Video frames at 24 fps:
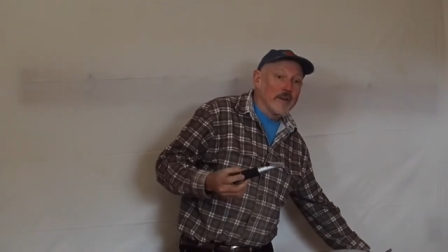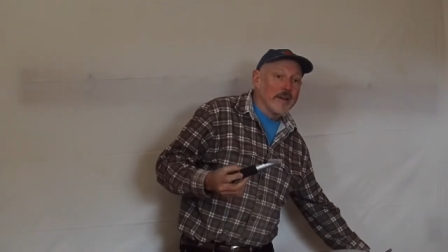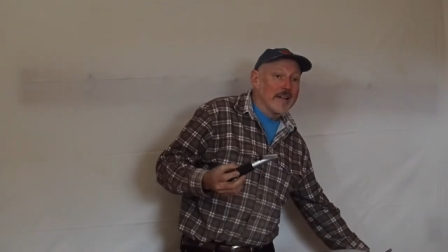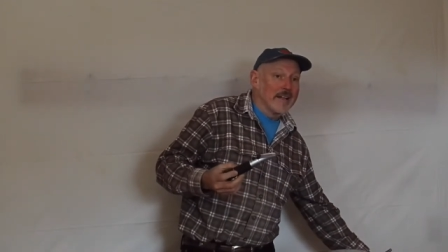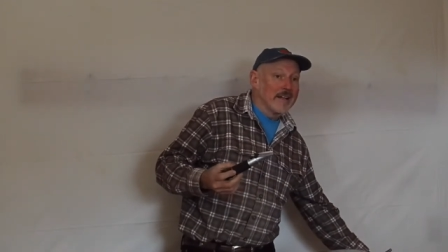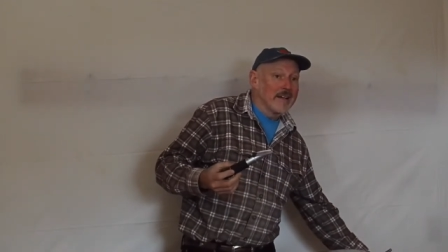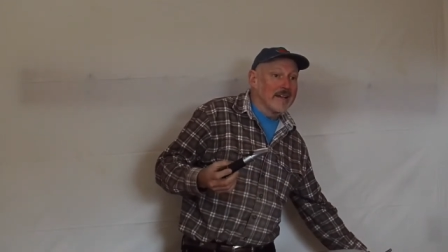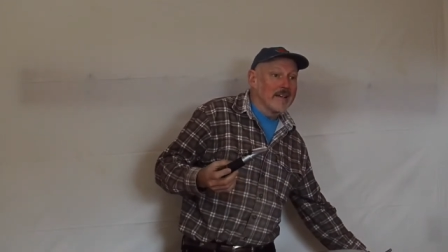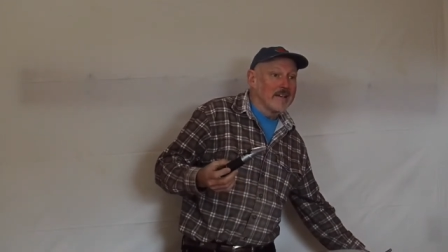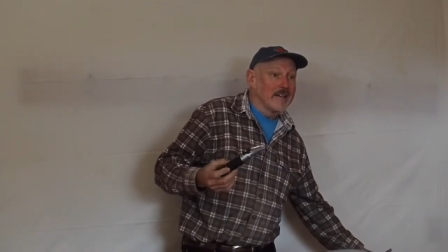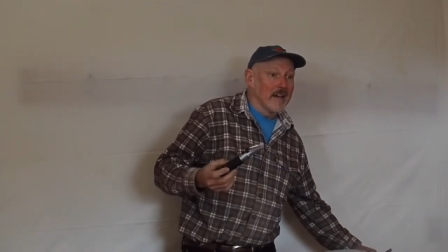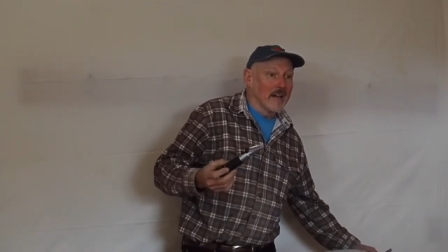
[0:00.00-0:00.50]

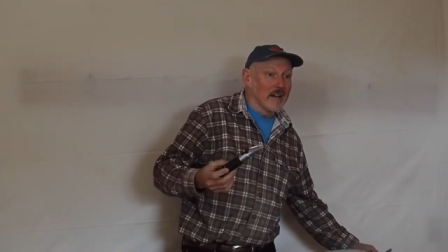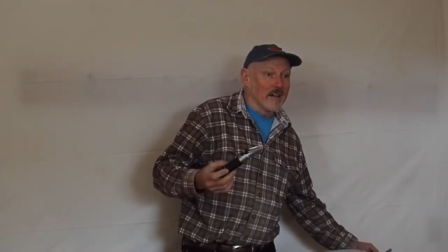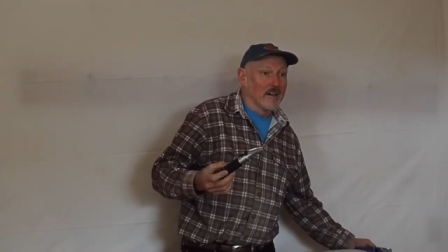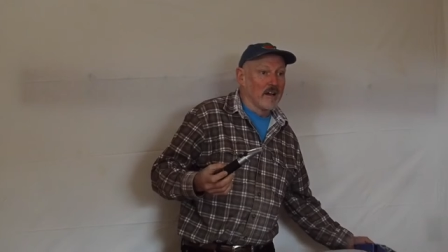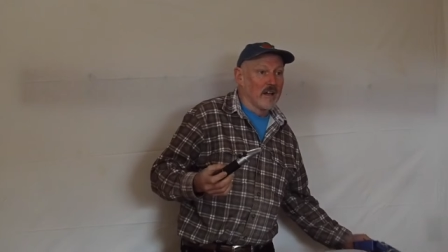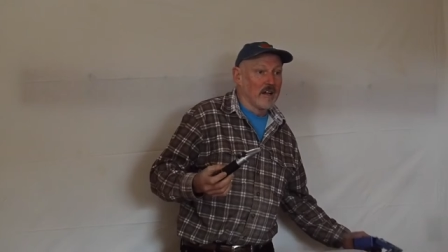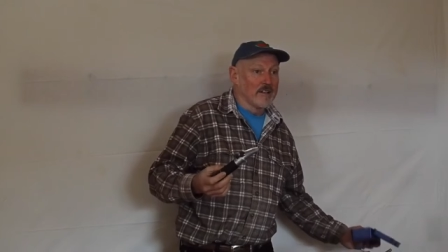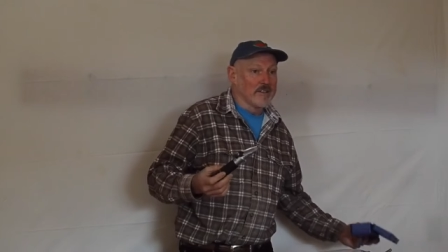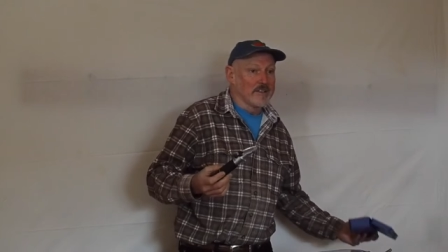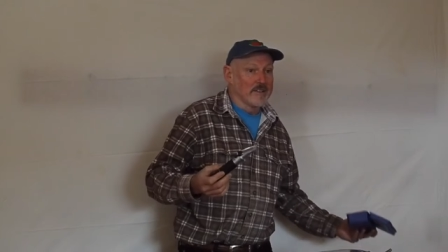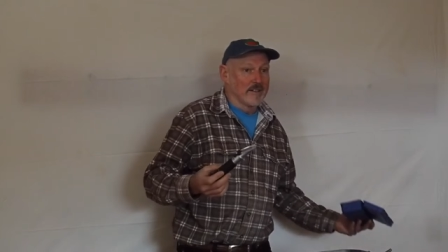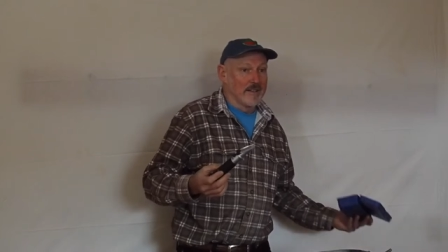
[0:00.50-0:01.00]
need
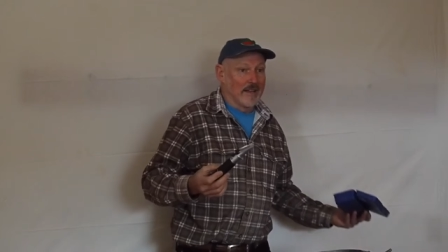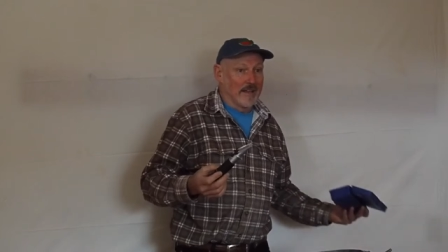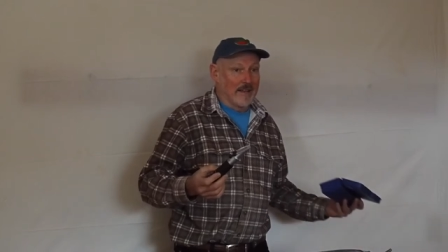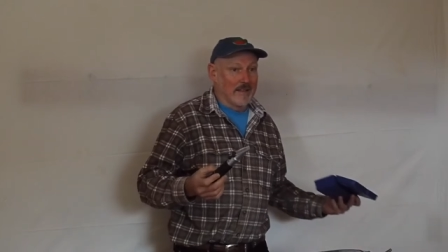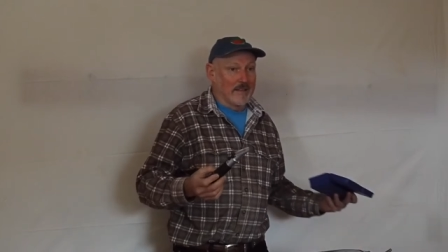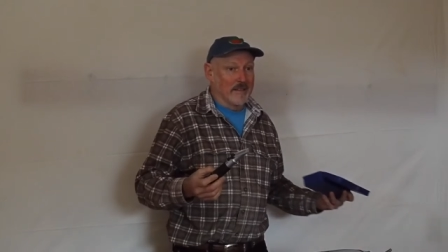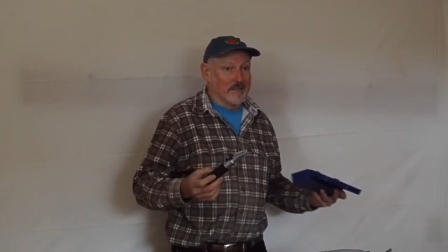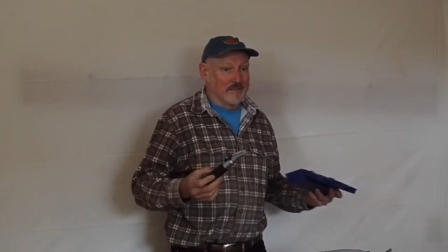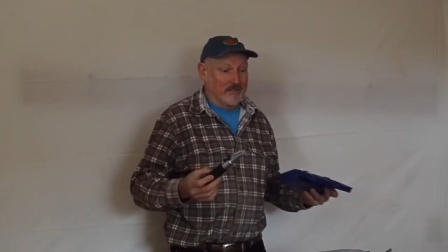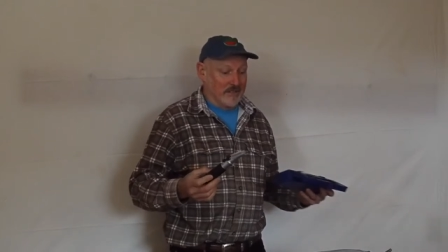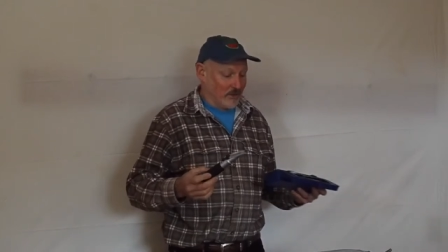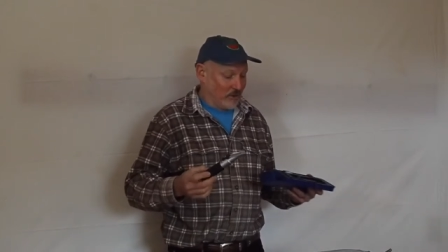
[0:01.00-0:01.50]
technology like
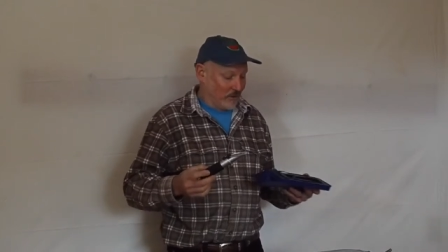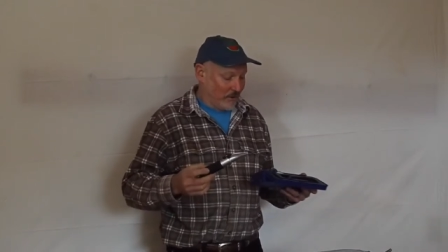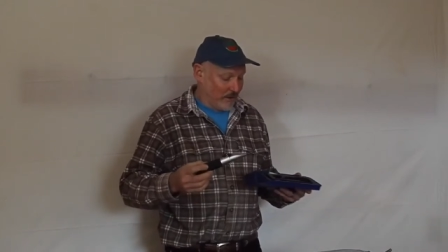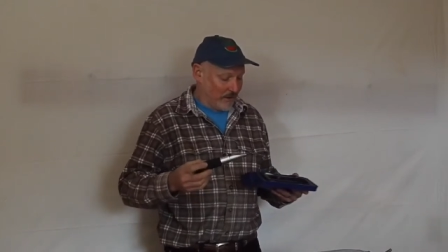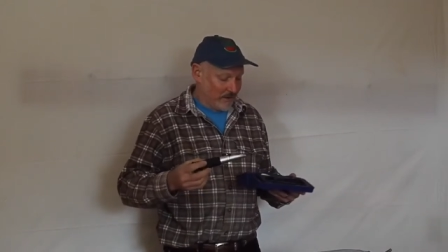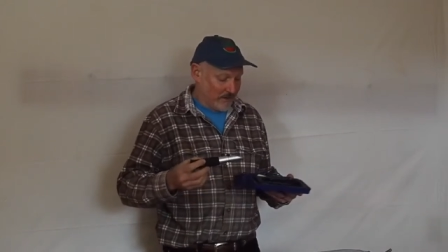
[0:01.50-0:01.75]
this in order